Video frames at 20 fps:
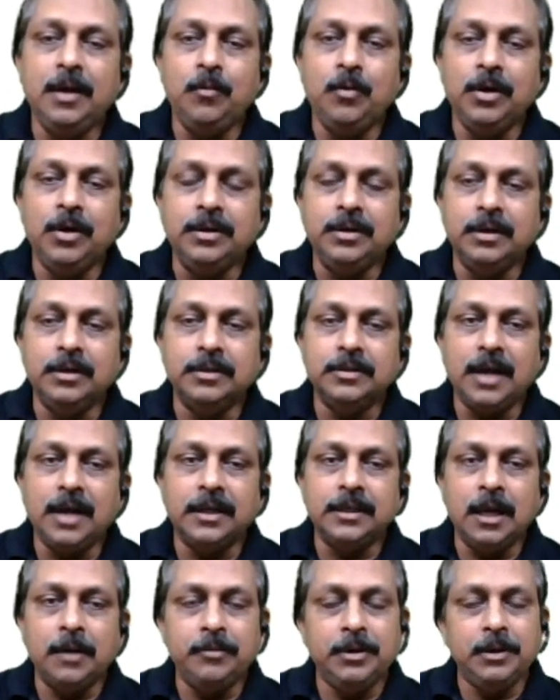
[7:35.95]
workers
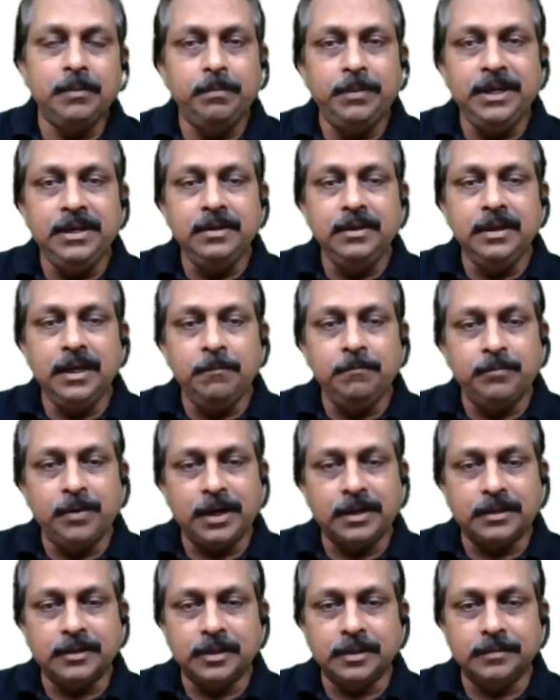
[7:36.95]
as having been
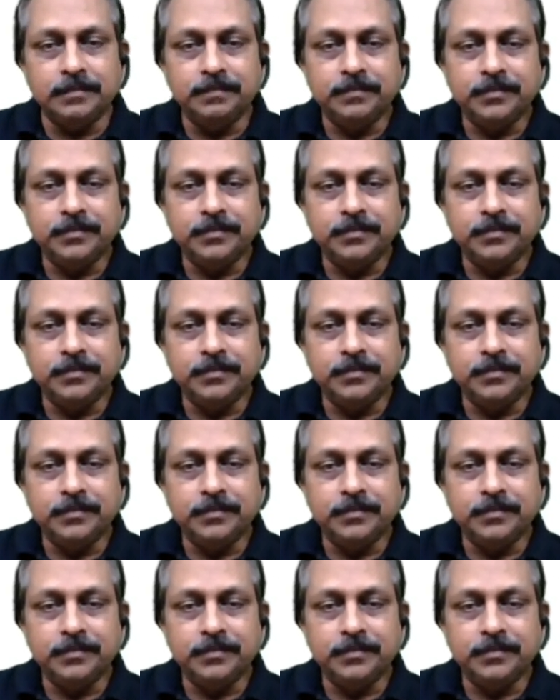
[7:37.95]
infected.